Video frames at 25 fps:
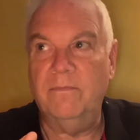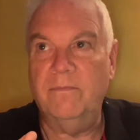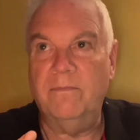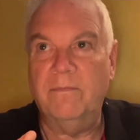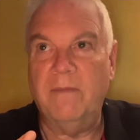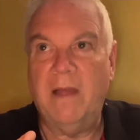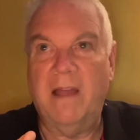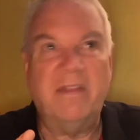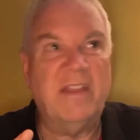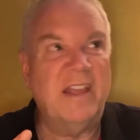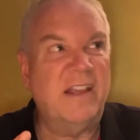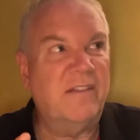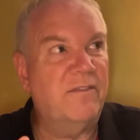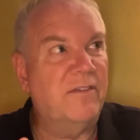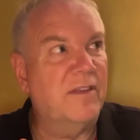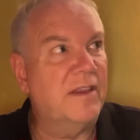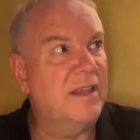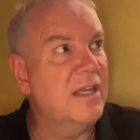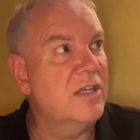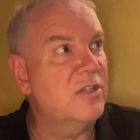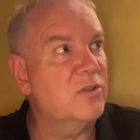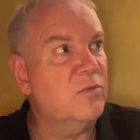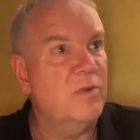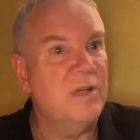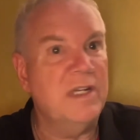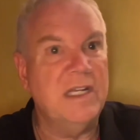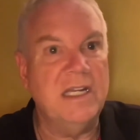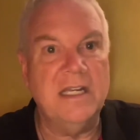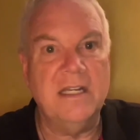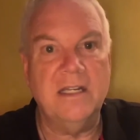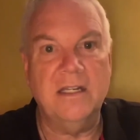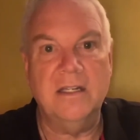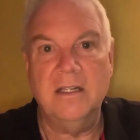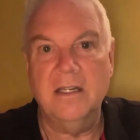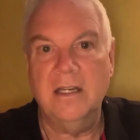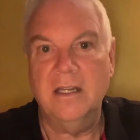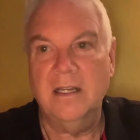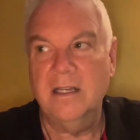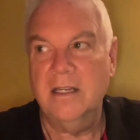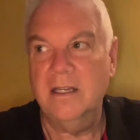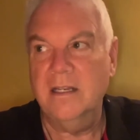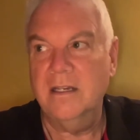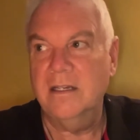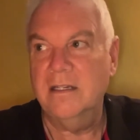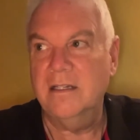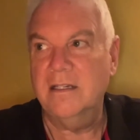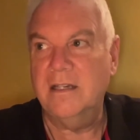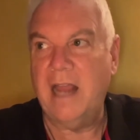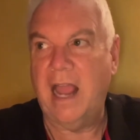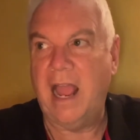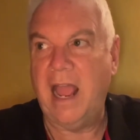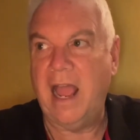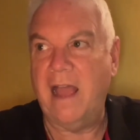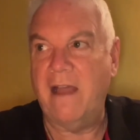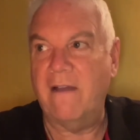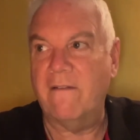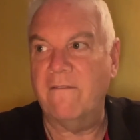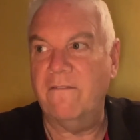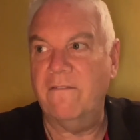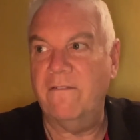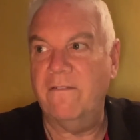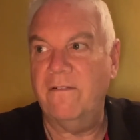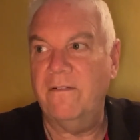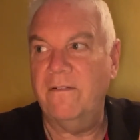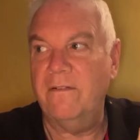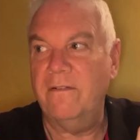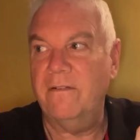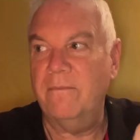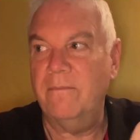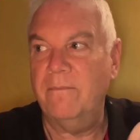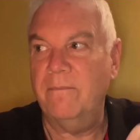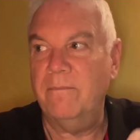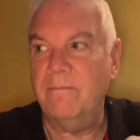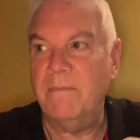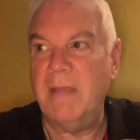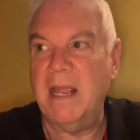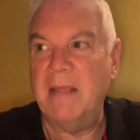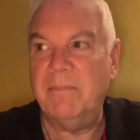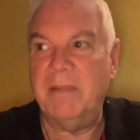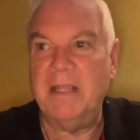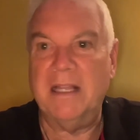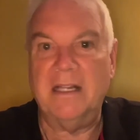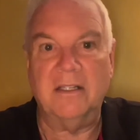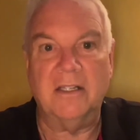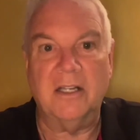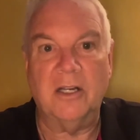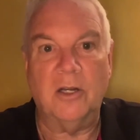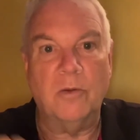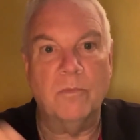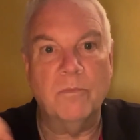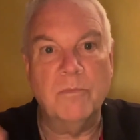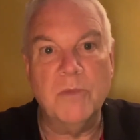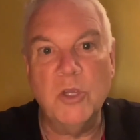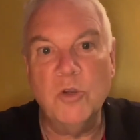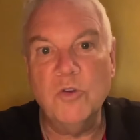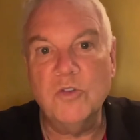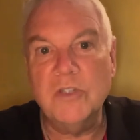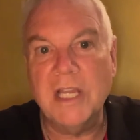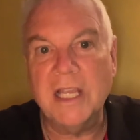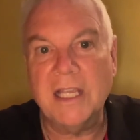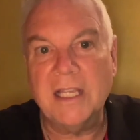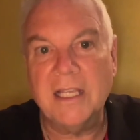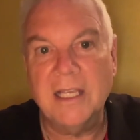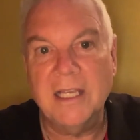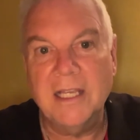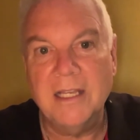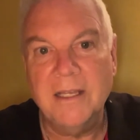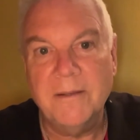I think for this we need to have maybe a little music,